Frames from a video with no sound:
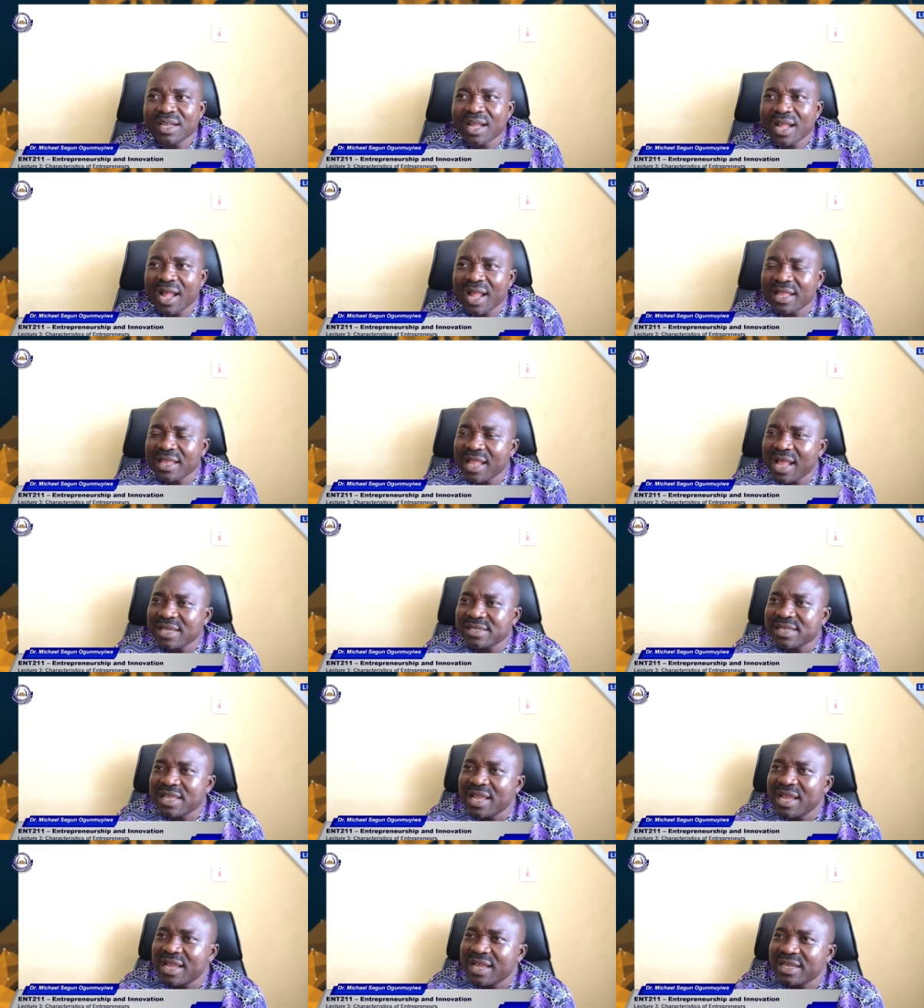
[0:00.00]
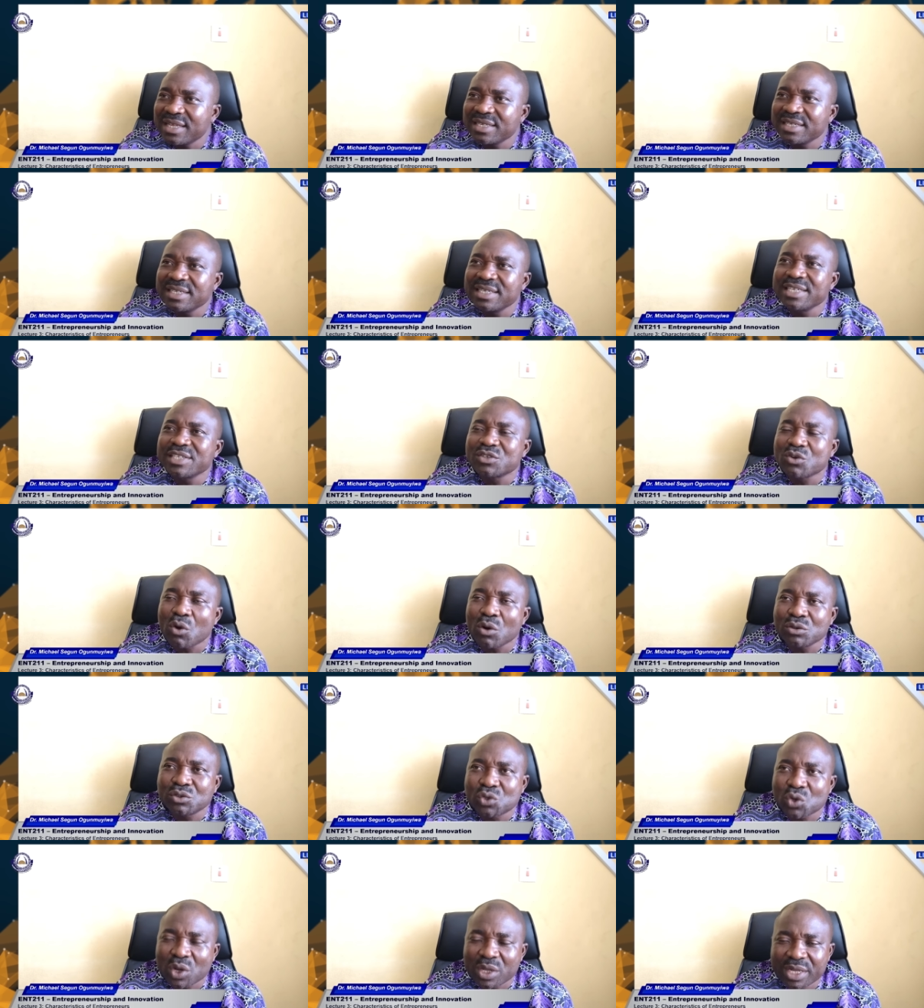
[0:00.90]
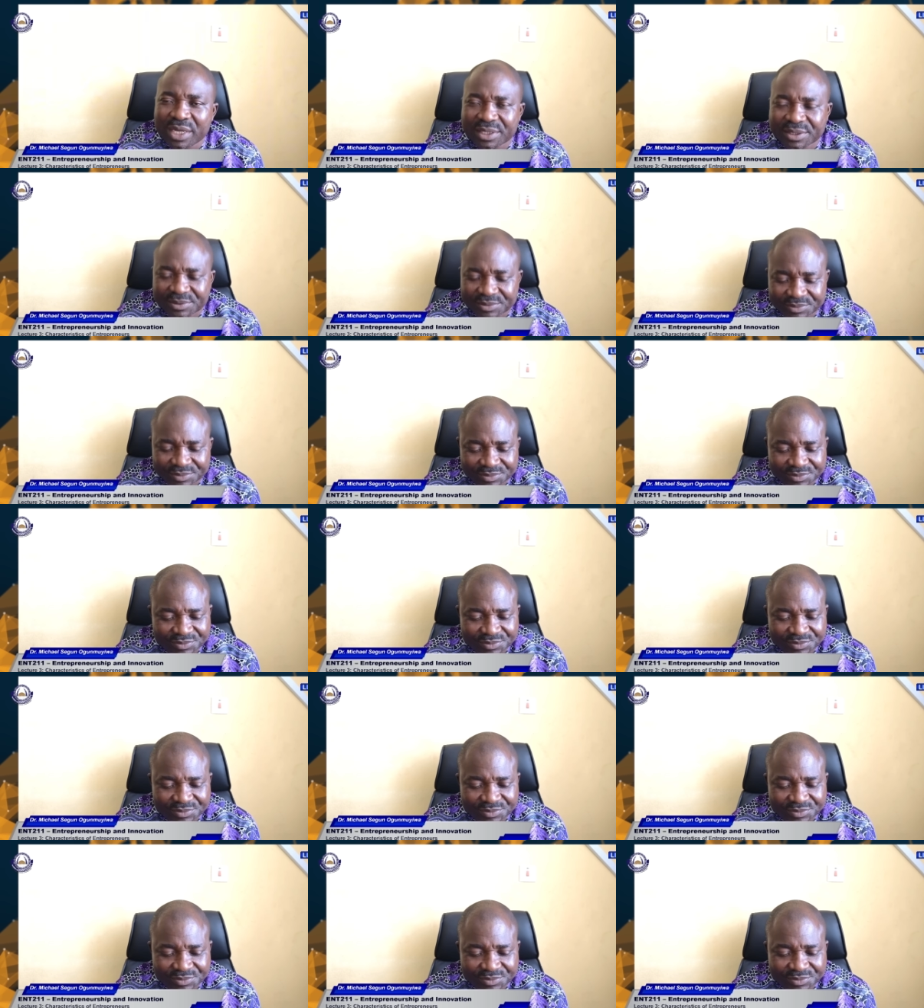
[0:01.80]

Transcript: And lastly is controlling.